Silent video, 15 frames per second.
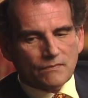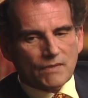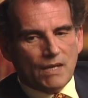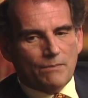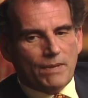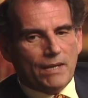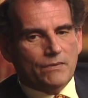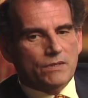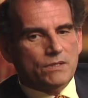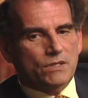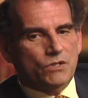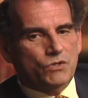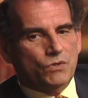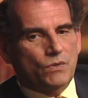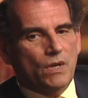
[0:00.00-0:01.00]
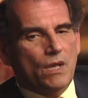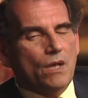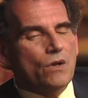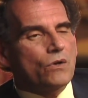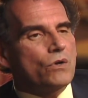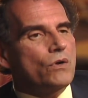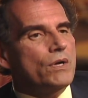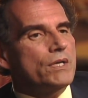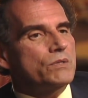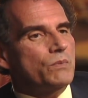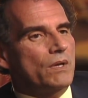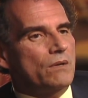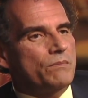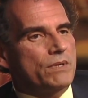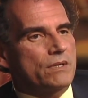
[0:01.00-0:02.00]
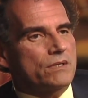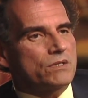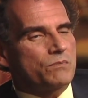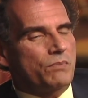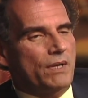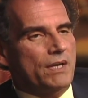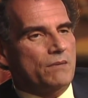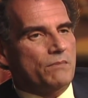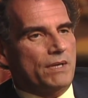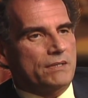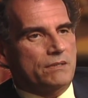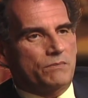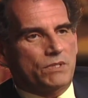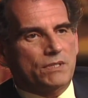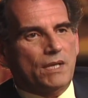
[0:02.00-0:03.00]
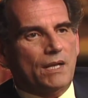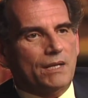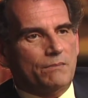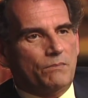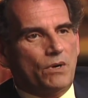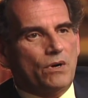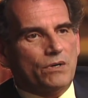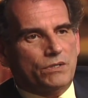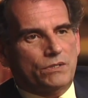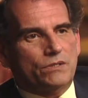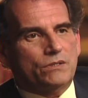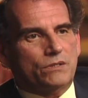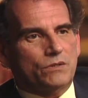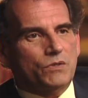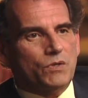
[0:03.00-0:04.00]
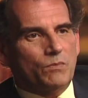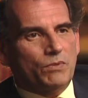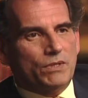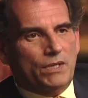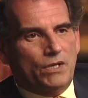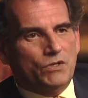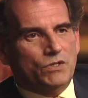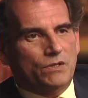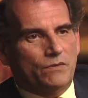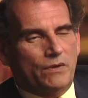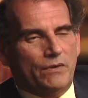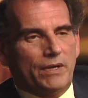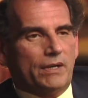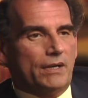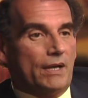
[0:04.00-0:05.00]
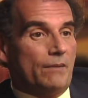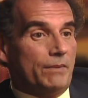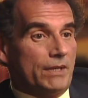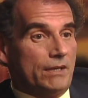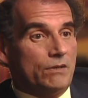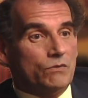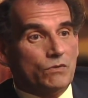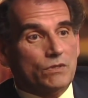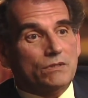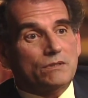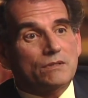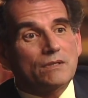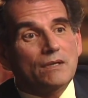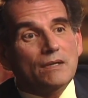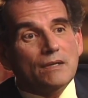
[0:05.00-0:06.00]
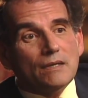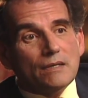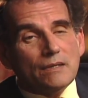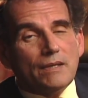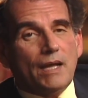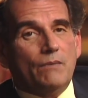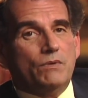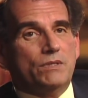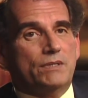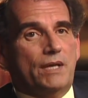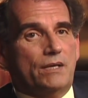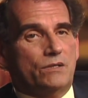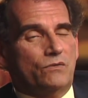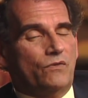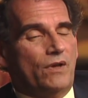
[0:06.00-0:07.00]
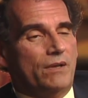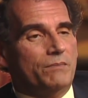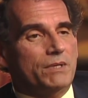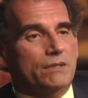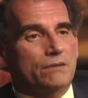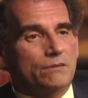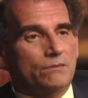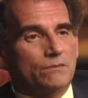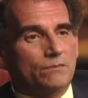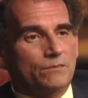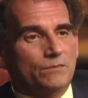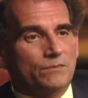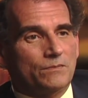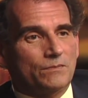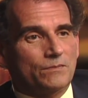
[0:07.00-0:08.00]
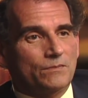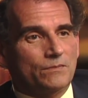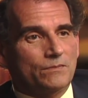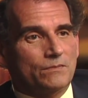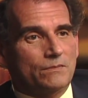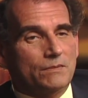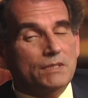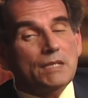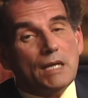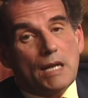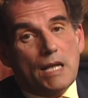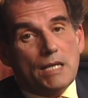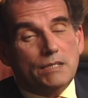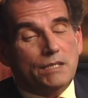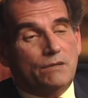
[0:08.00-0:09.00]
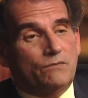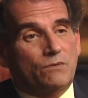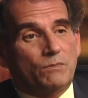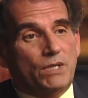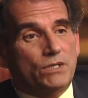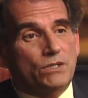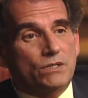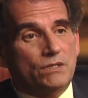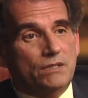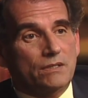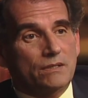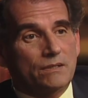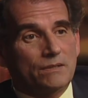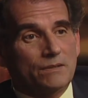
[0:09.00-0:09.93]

about this issue could as well be explained by some solid Marxist interpretation of their economic interests. That would satisfy me. It's not asking for much, is it?